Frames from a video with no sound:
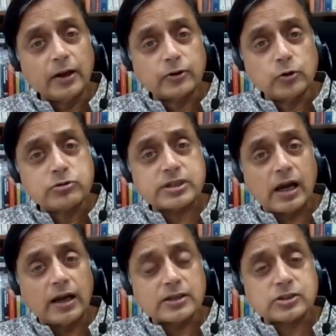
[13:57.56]
routes
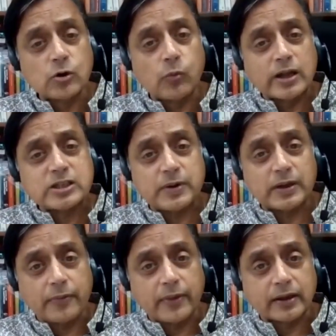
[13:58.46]
are so widespread
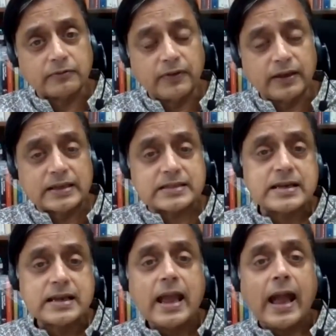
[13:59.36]
that they're convenient,
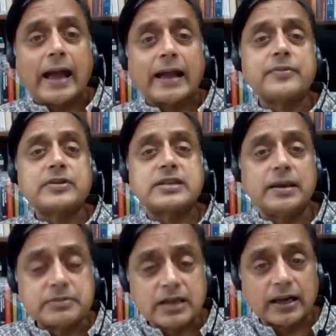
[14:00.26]
and at the
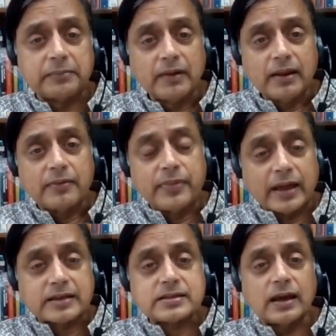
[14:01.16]
same time
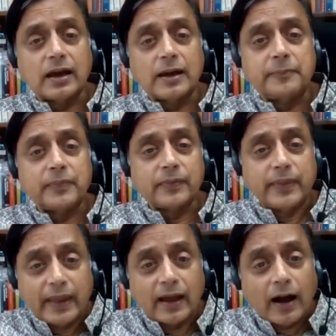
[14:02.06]
that
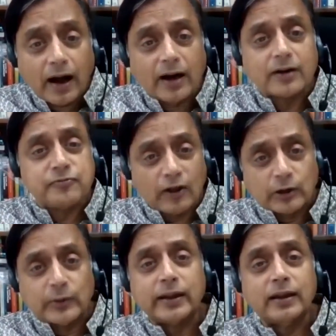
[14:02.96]
they are
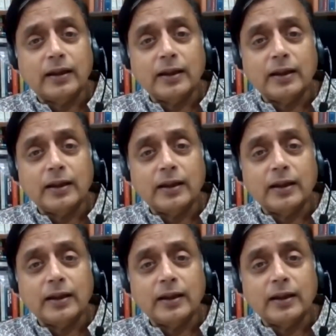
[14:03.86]
following